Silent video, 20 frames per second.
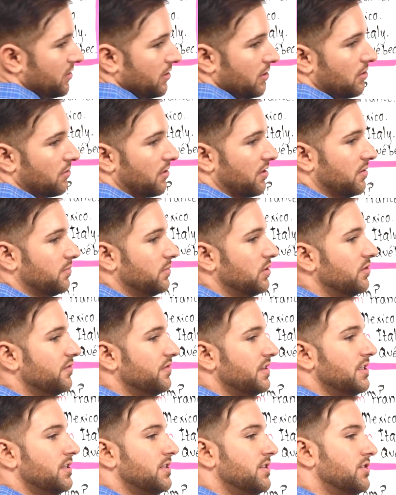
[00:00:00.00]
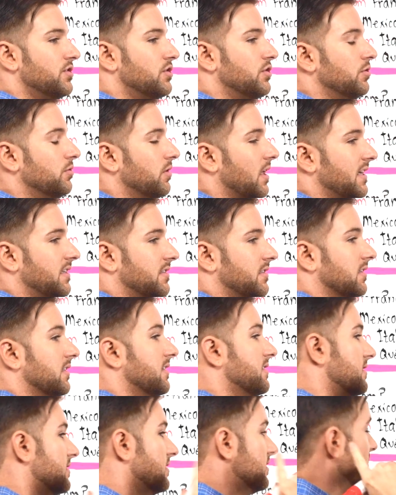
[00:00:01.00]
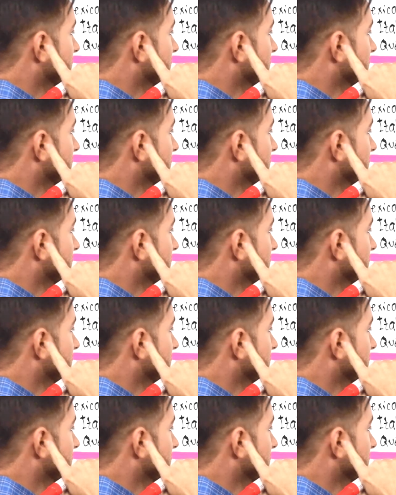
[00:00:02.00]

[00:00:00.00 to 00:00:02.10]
to go to the movies, you like to listen